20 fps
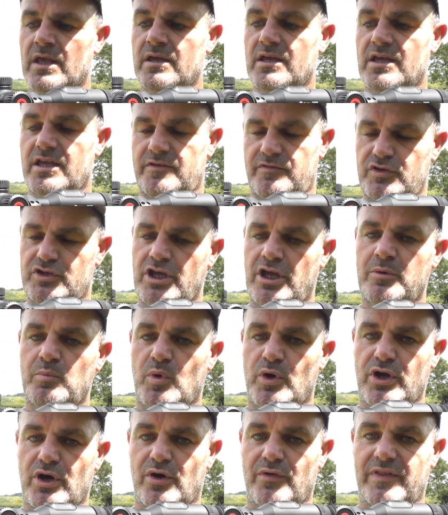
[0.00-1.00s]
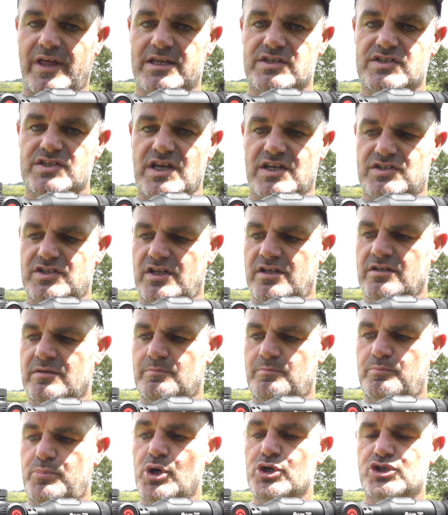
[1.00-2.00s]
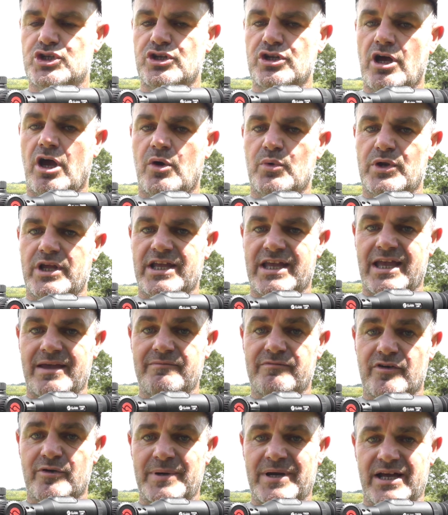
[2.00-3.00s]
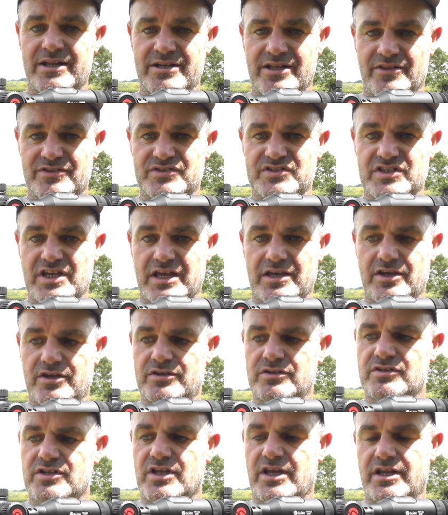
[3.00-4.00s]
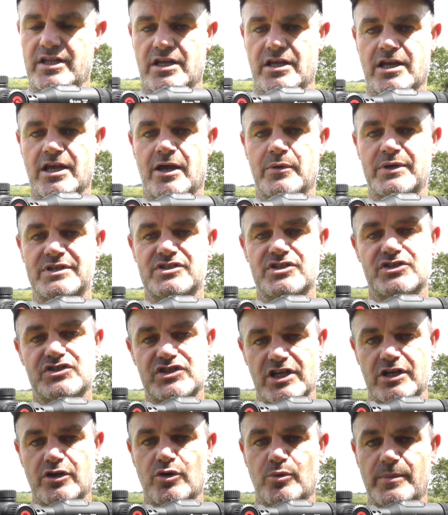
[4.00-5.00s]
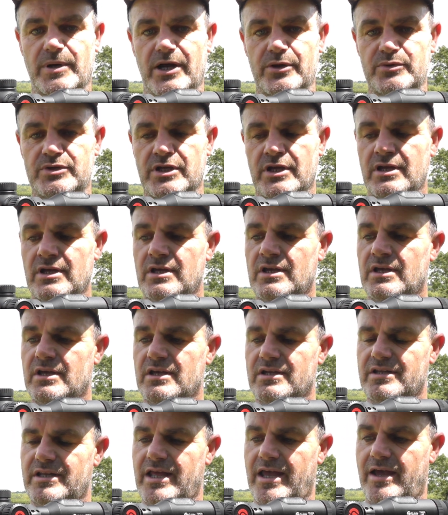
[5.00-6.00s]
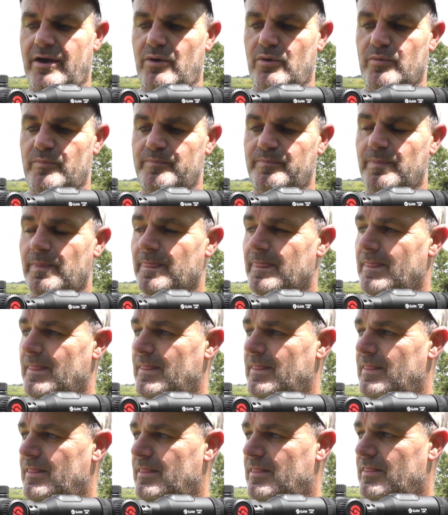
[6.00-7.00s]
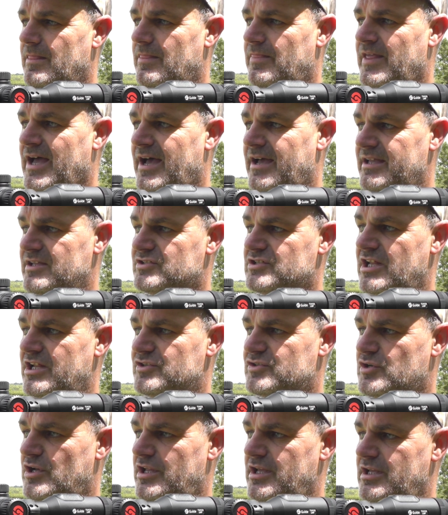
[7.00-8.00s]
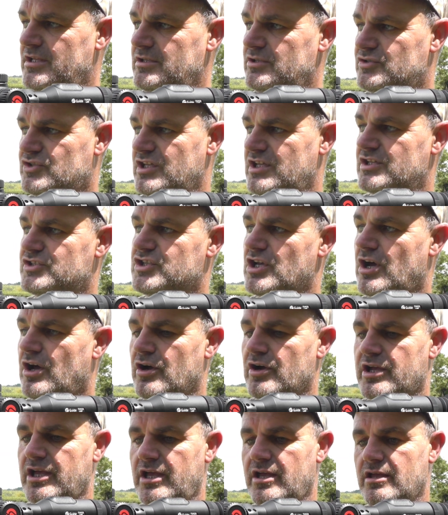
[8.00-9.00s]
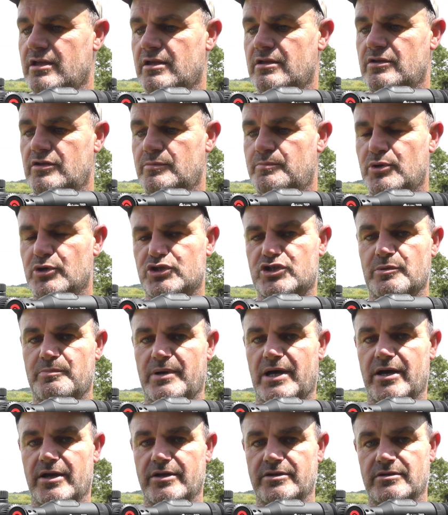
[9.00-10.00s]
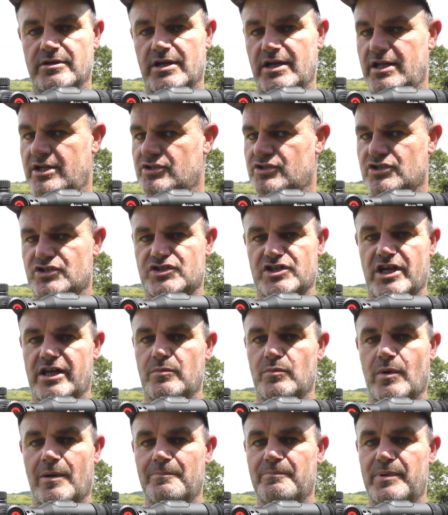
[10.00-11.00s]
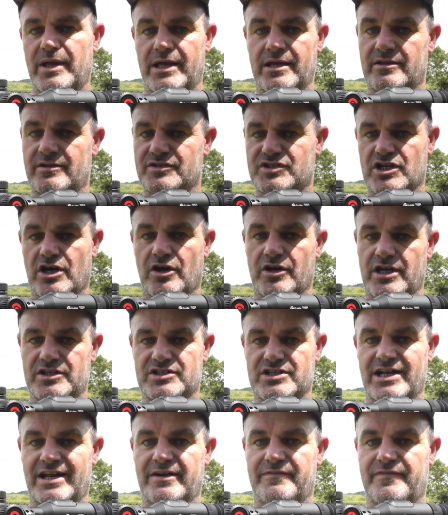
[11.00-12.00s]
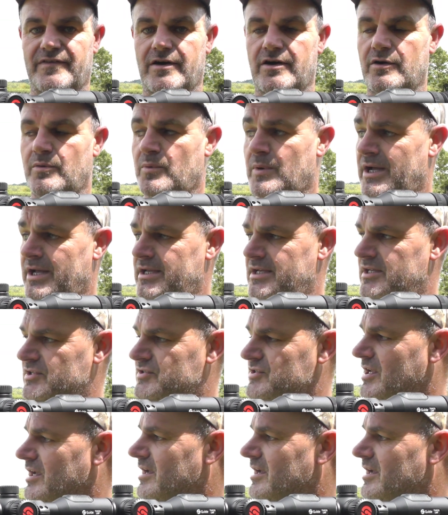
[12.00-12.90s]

If you don't want it on that setting, push and hold it again for about another second and it'll go into single mode. Now, that is literally, you see a target, you push a button and it'll just take one ping at the target, tell you how far away it is.